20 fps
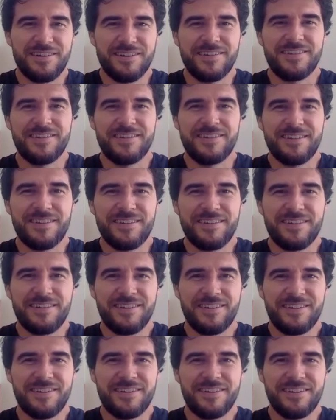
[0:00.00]

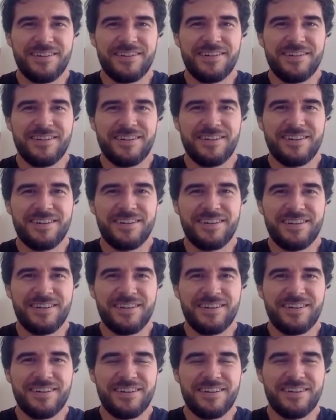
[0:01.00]

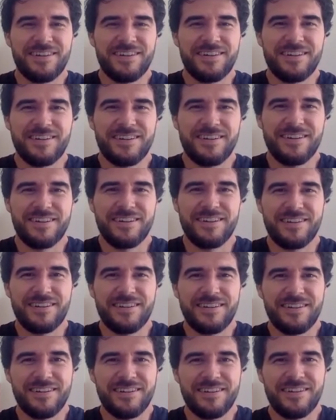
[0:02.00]

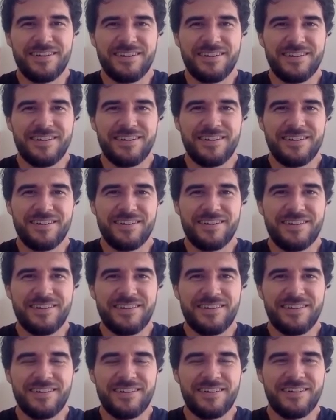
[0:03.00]

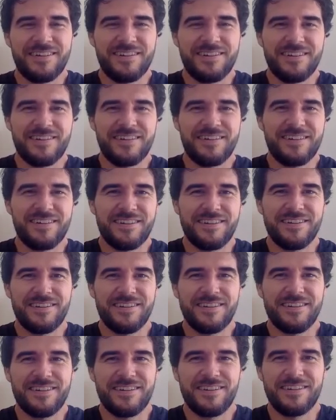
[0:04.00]

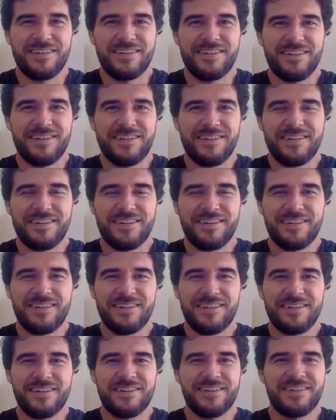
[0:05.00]

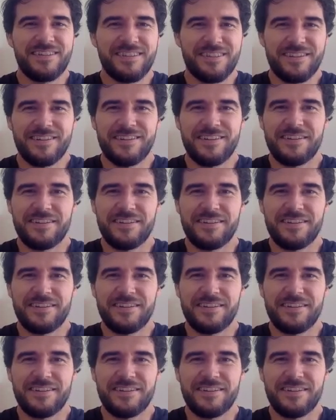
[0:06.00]
This person isn't speaking.